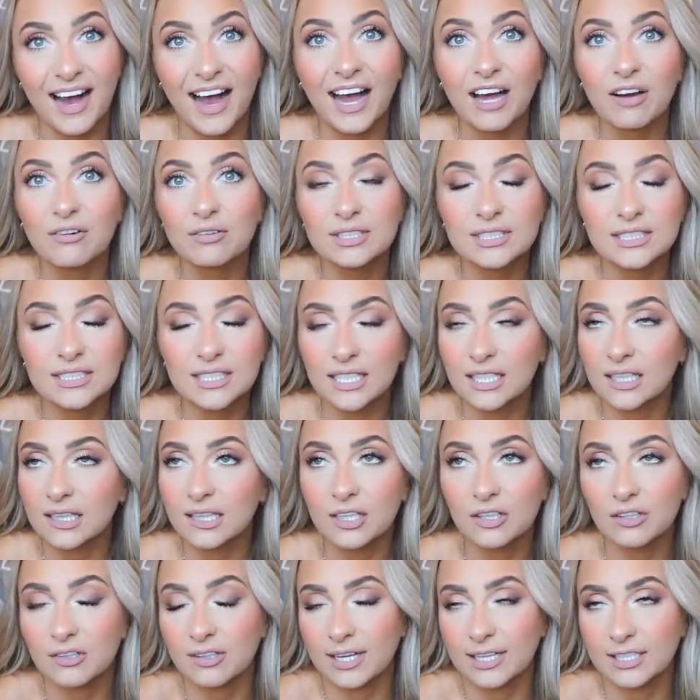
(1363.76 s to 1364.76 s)
I was
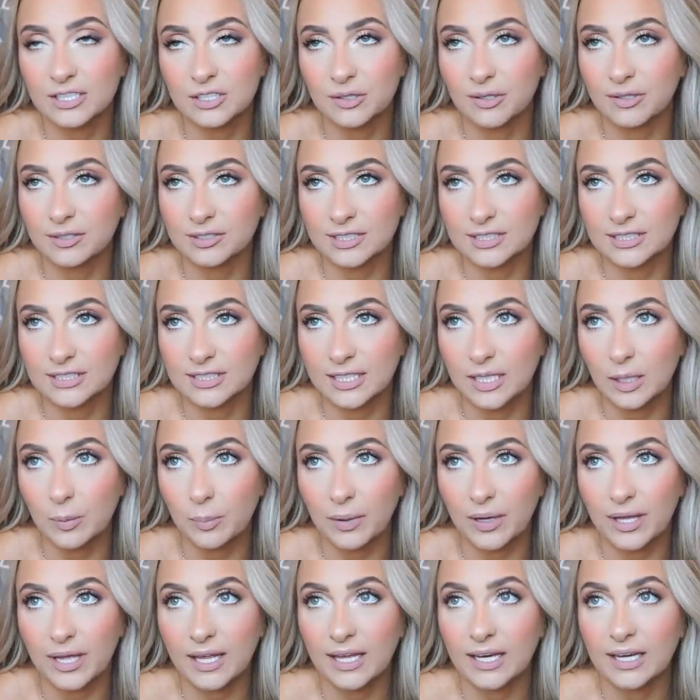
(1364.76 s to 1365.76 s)
literally in two hours of
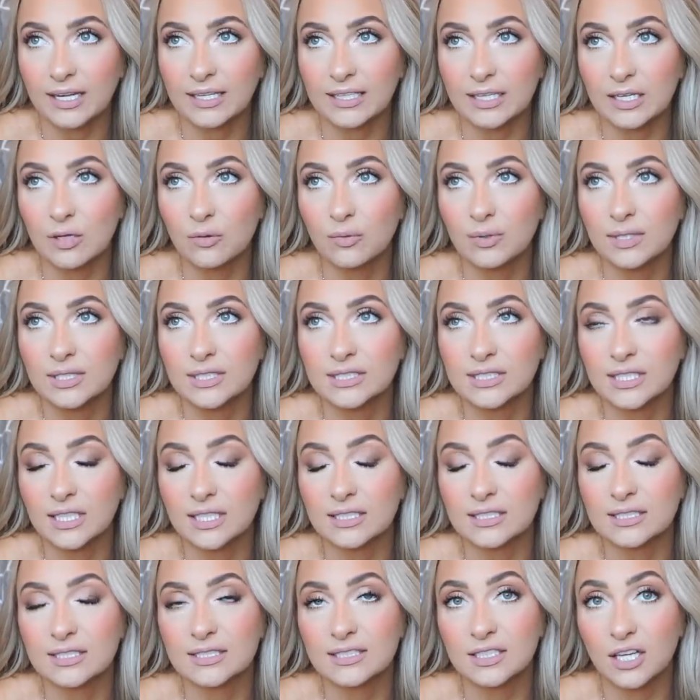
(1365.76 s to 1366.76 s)
sleep and it was
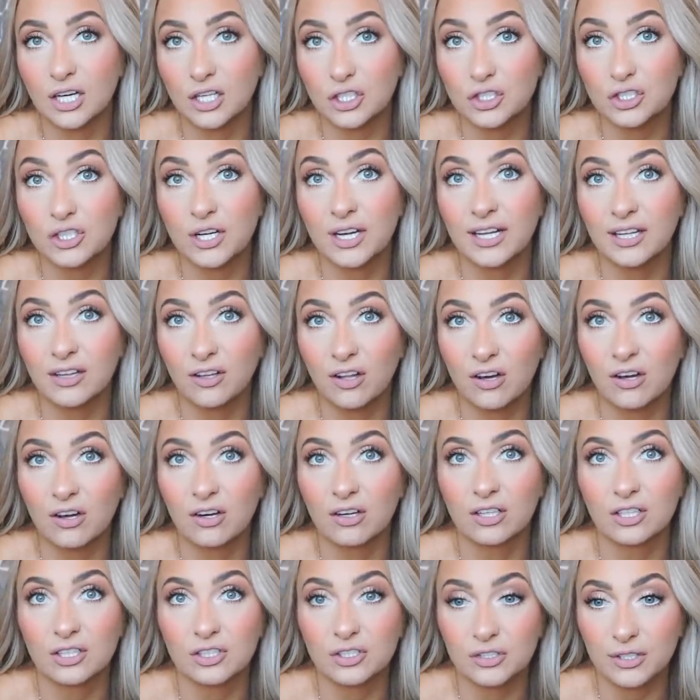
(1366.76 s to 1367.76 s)
such a
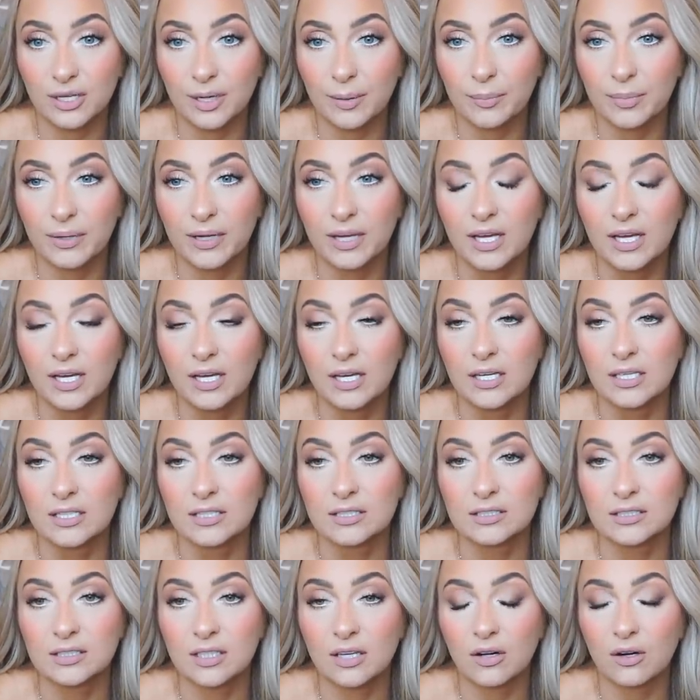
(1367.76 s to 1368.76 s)
long trip.
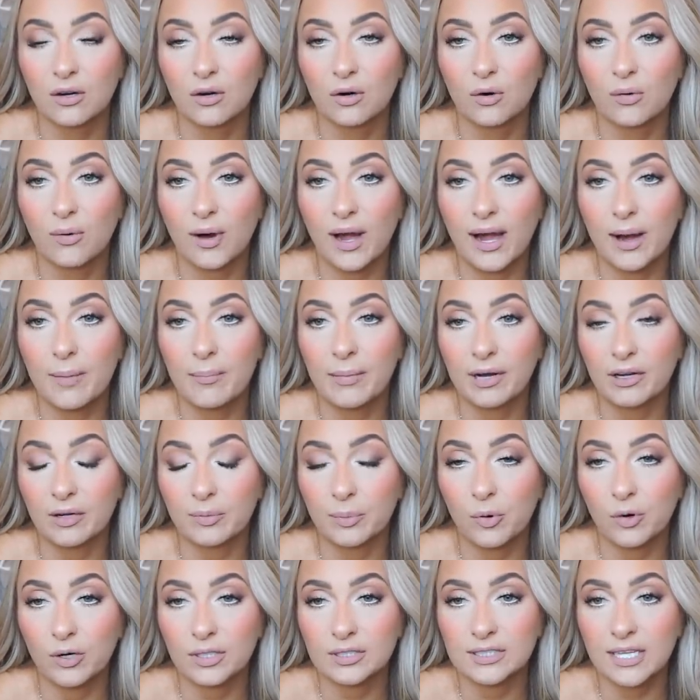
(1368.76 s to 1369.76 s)
So my
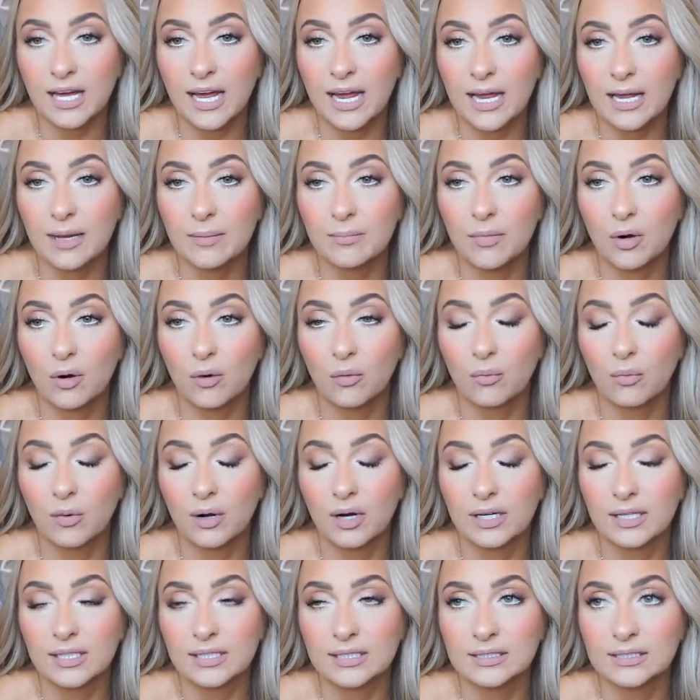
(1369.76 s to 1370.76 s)
report time
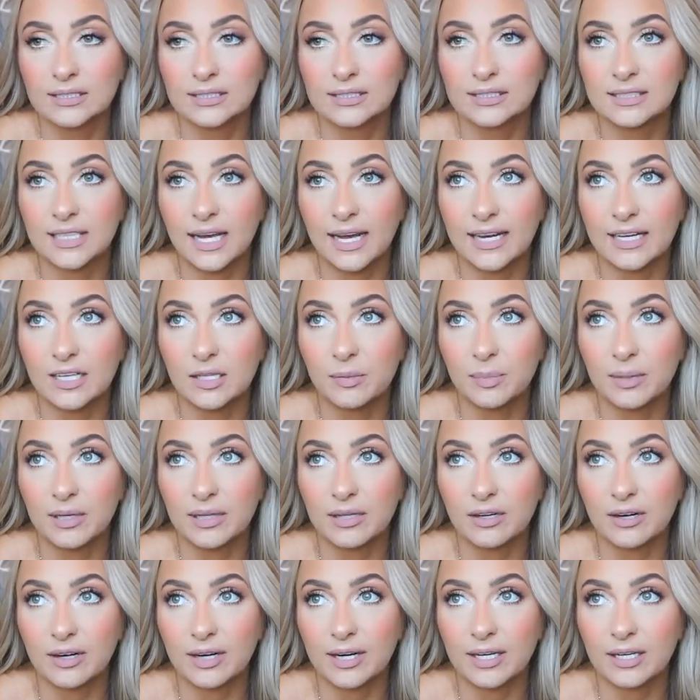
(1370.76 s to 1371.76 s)
was, I had to be
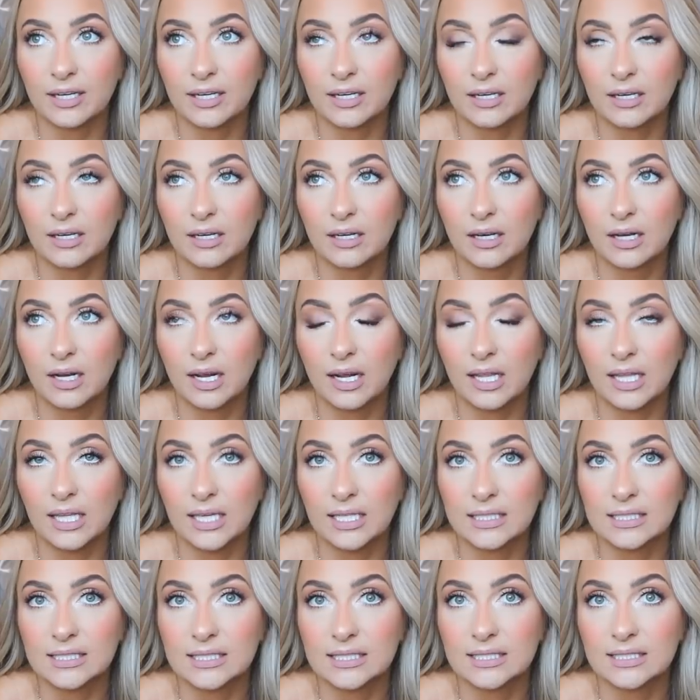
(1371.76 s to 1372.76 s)
there at I
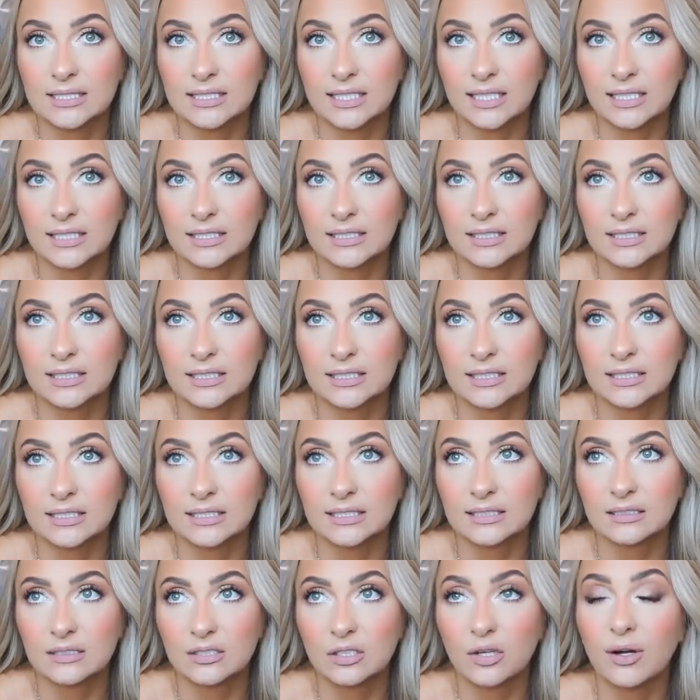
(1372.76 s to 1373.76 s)
think 6
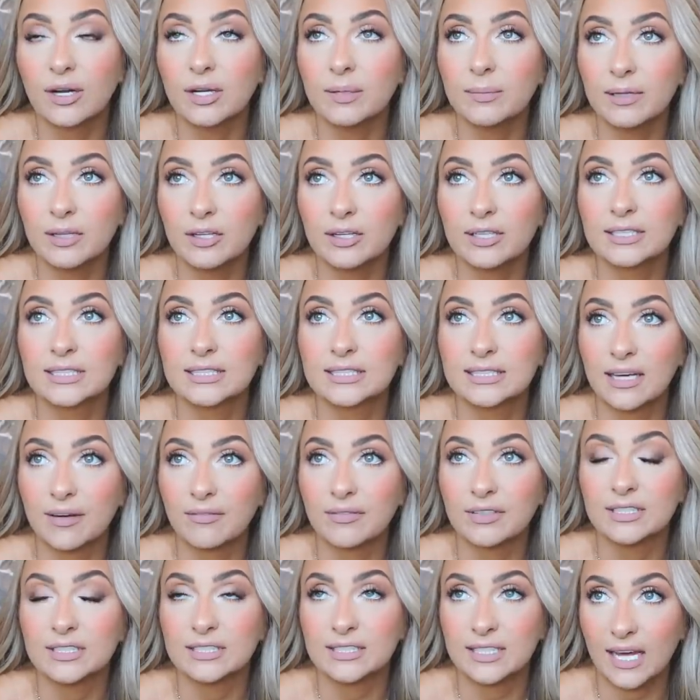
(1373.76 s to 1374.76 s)
no, I had to be there at
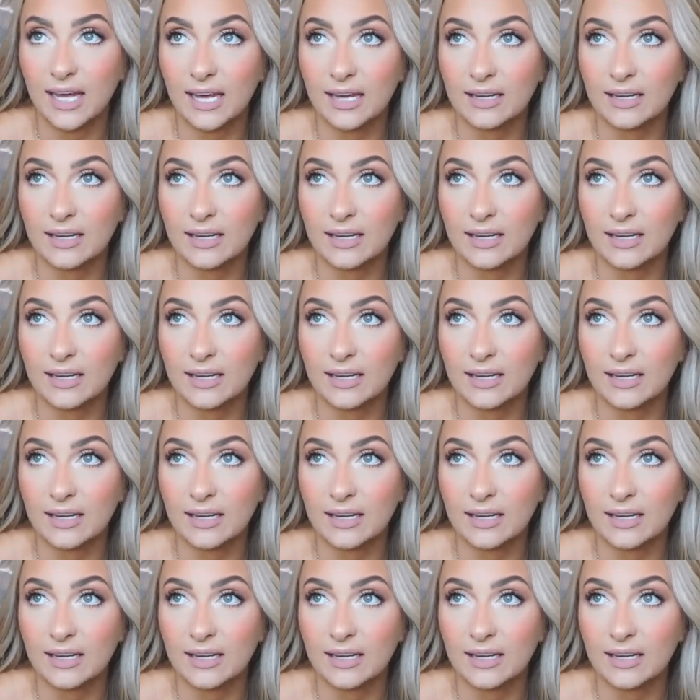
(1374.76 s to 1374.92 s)
7.10.